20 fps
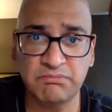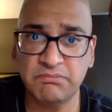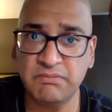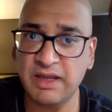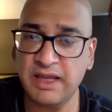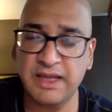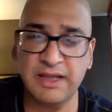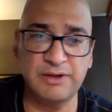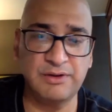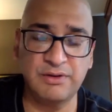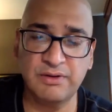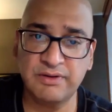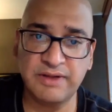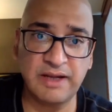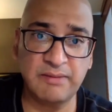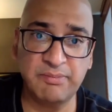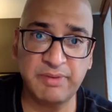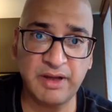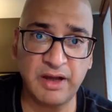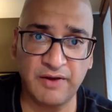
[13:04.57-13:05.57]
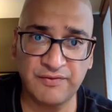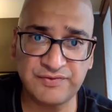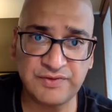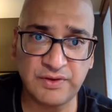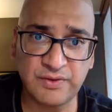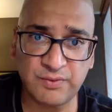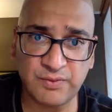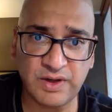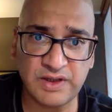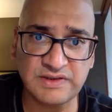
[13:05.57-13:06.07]
and then be off to
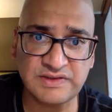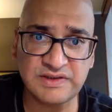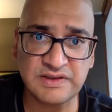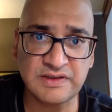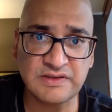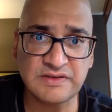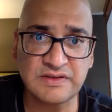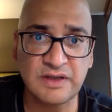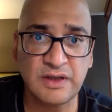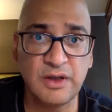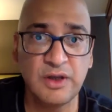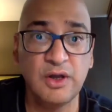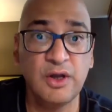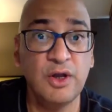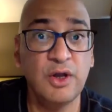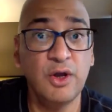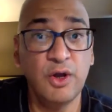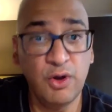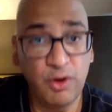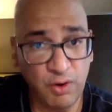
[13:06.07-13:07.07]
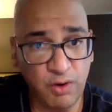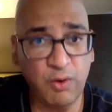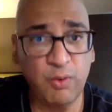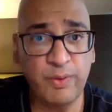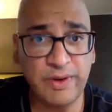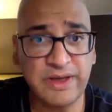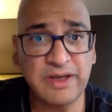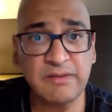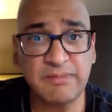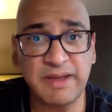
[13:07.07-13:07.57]
the races, or
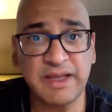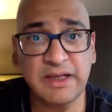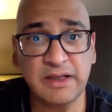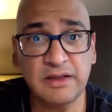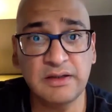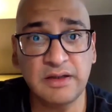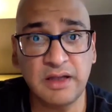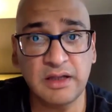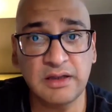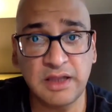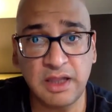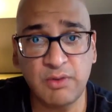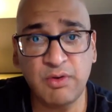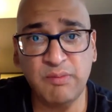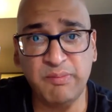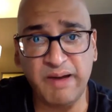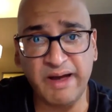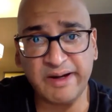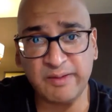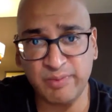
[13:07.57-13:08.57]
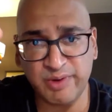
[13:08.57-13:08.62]
we could make a lower bottom.